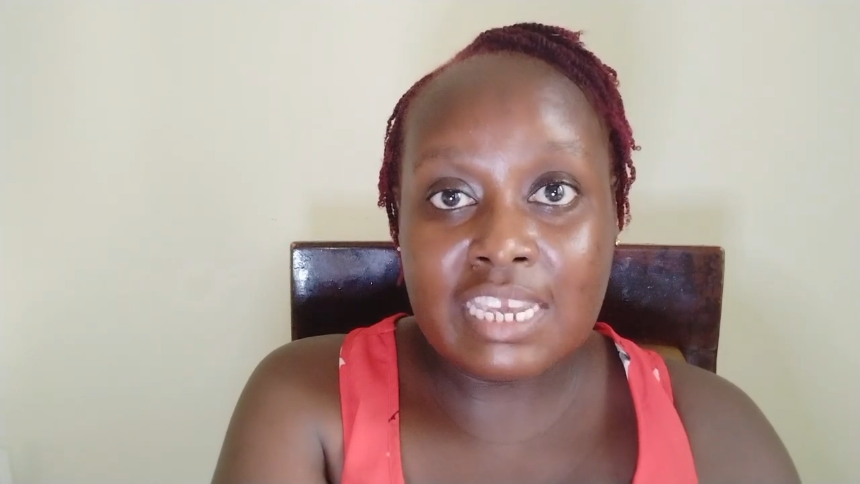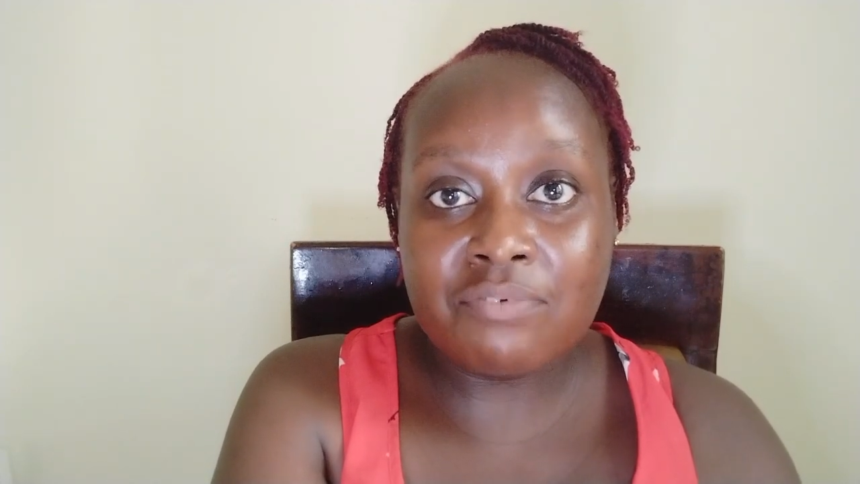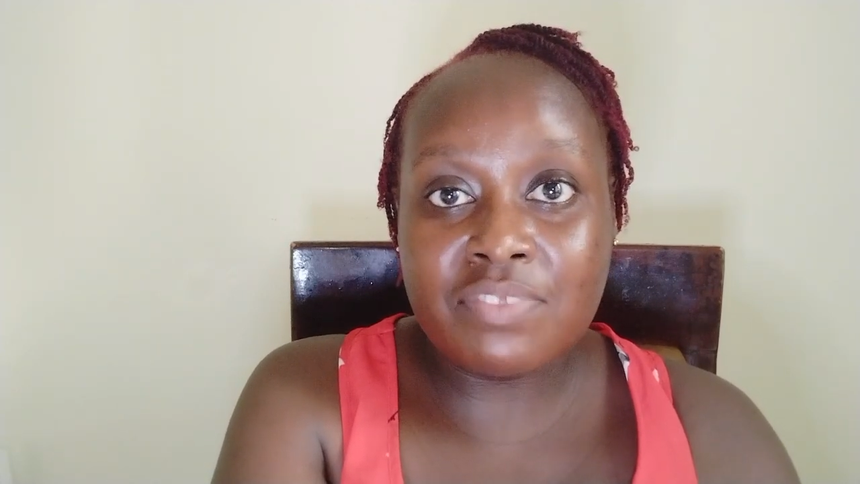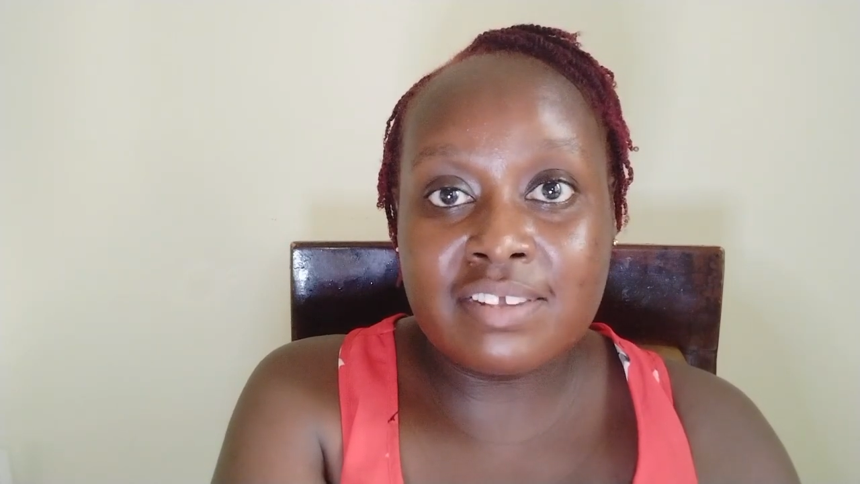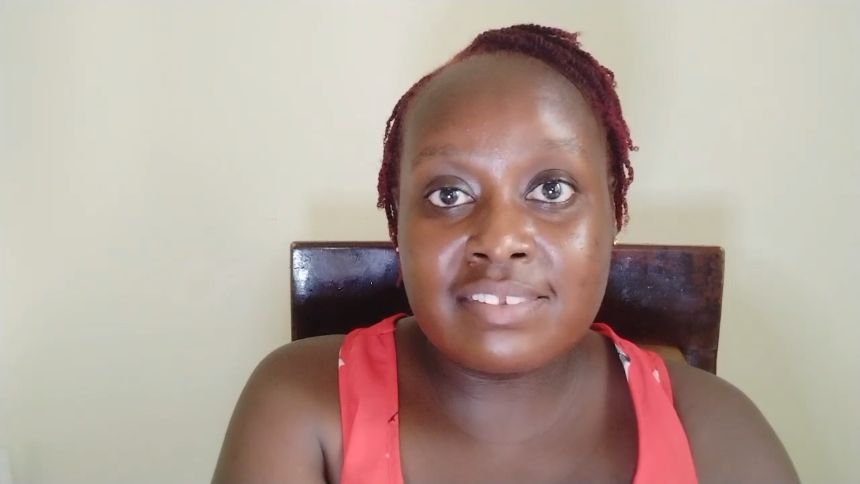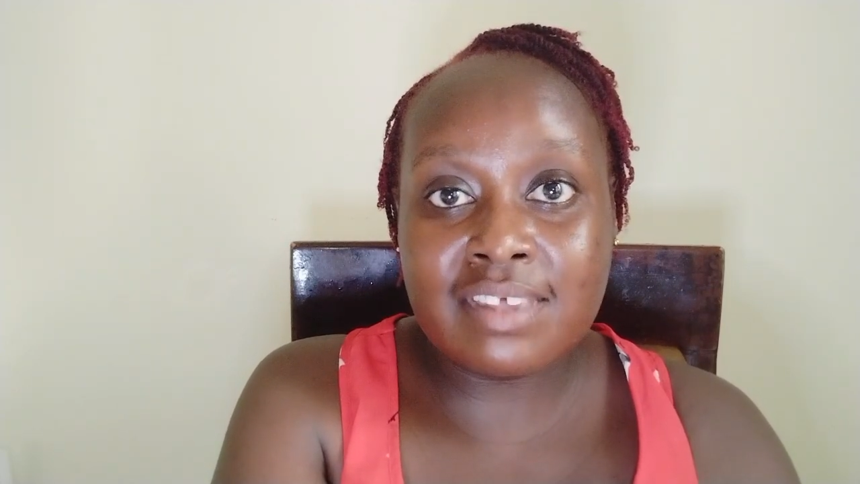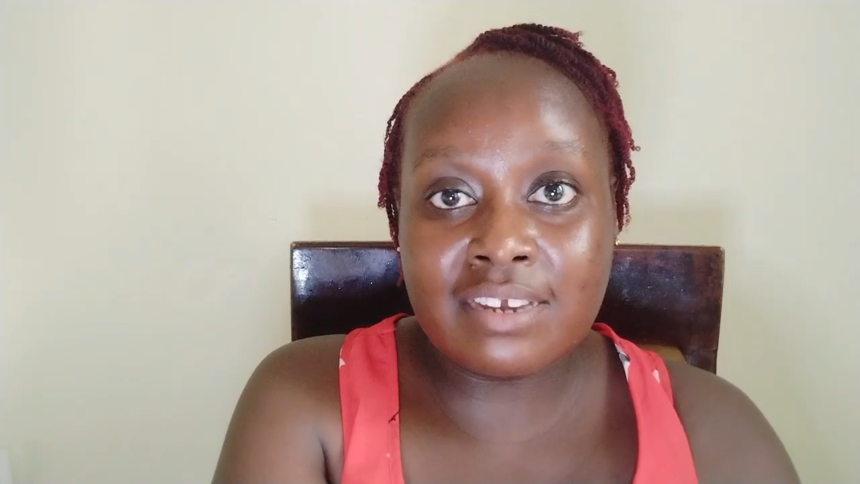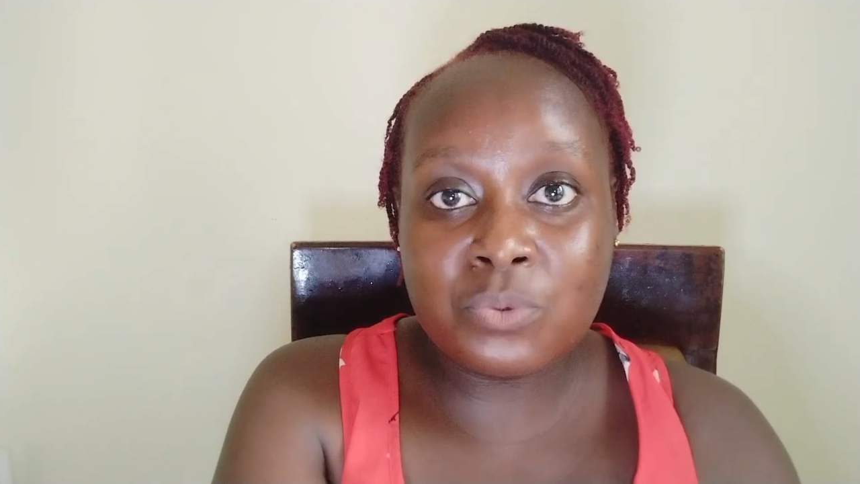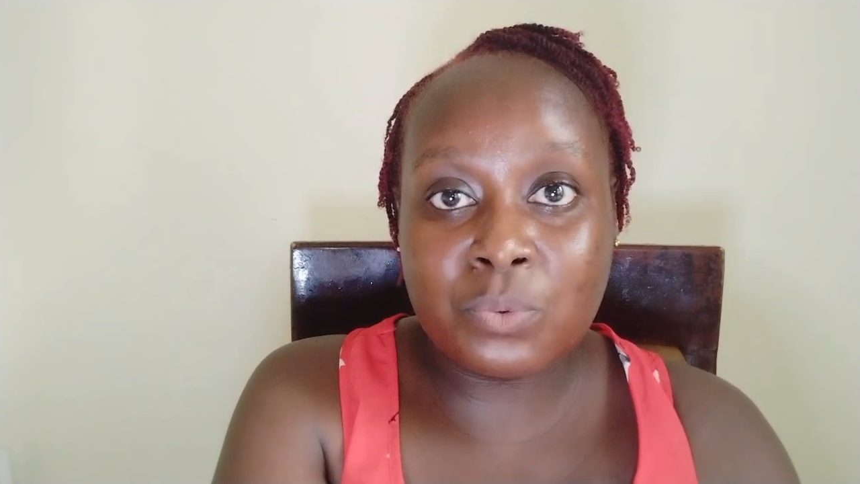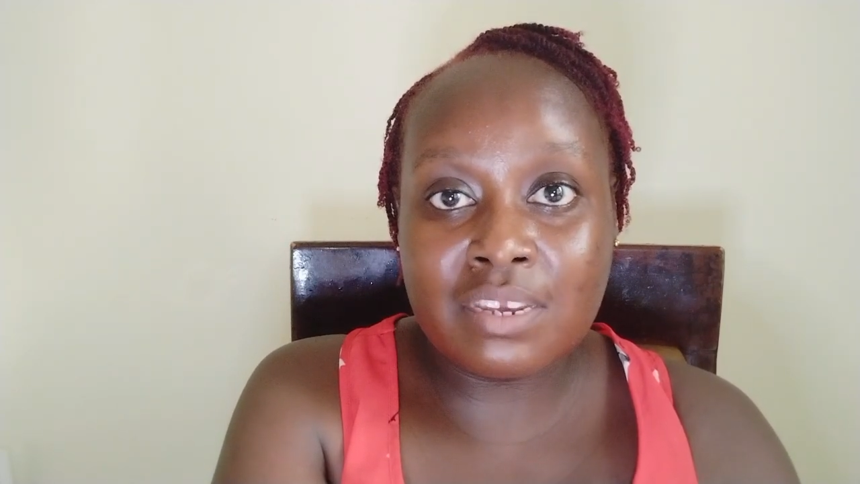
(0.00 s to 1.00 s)
if they
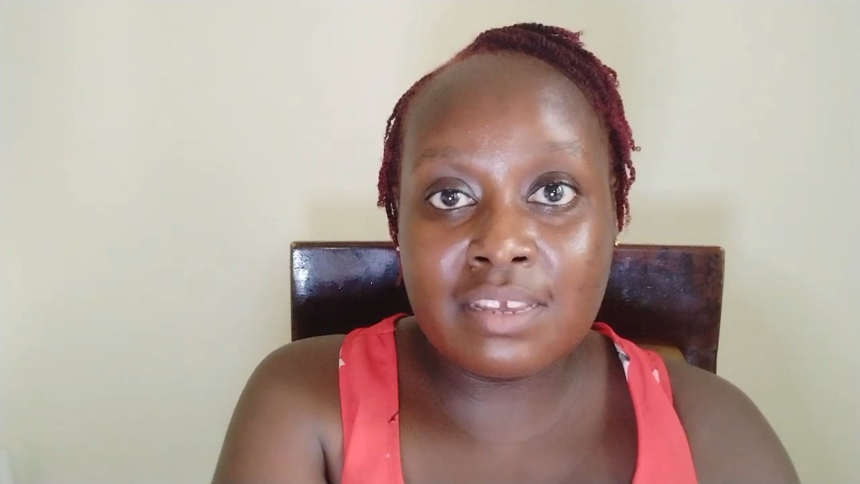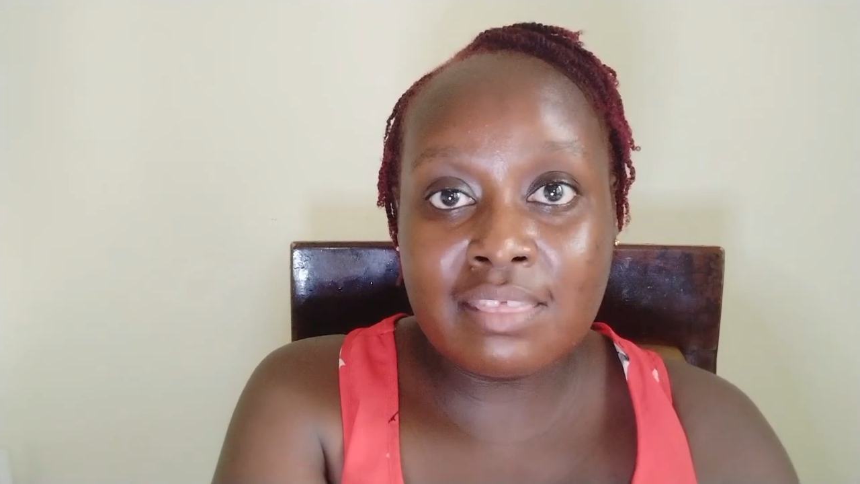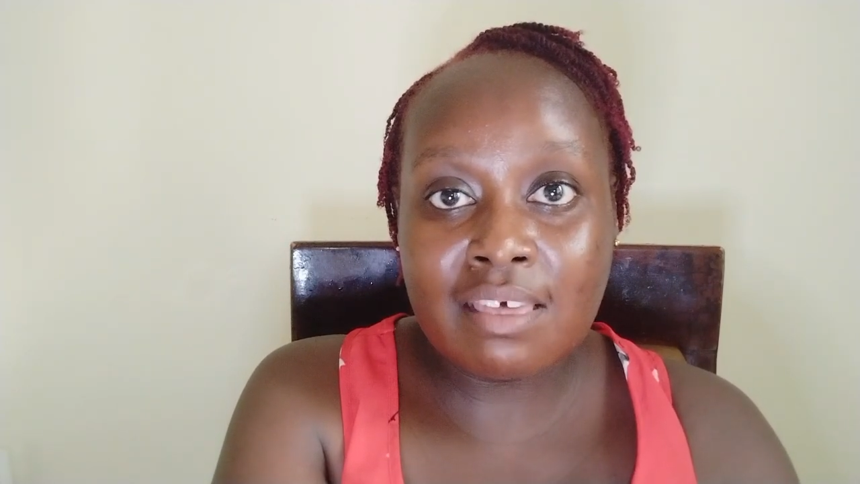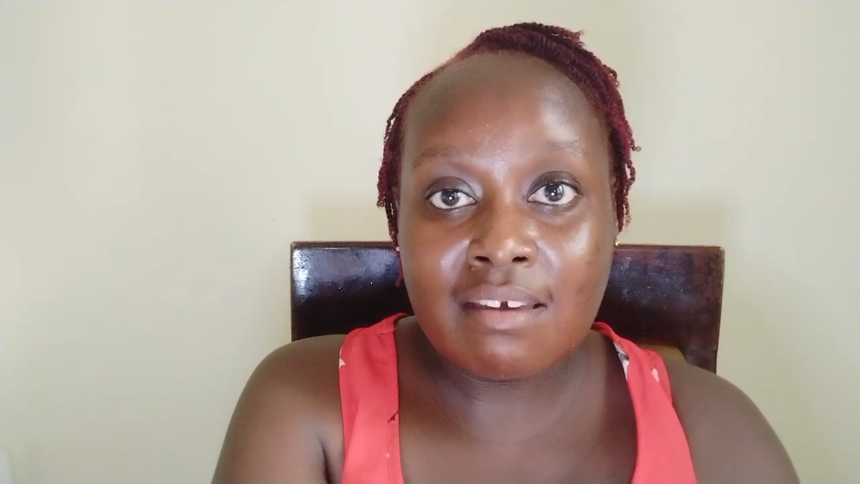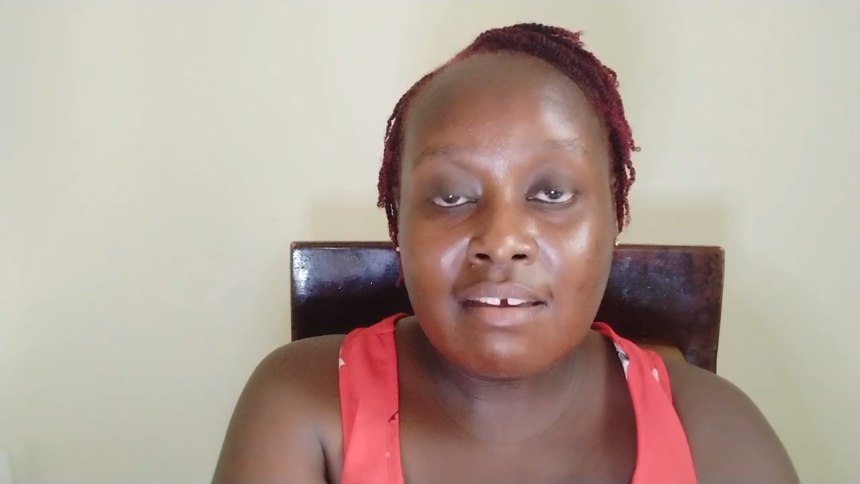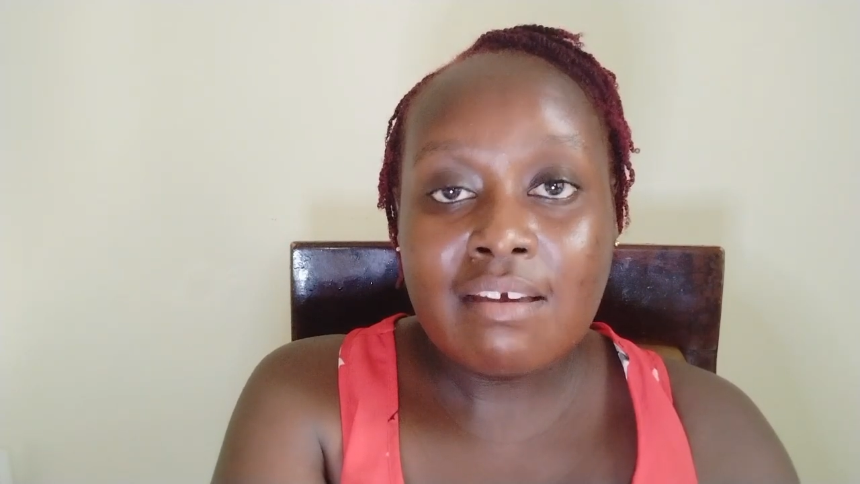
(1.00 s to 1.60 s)
start with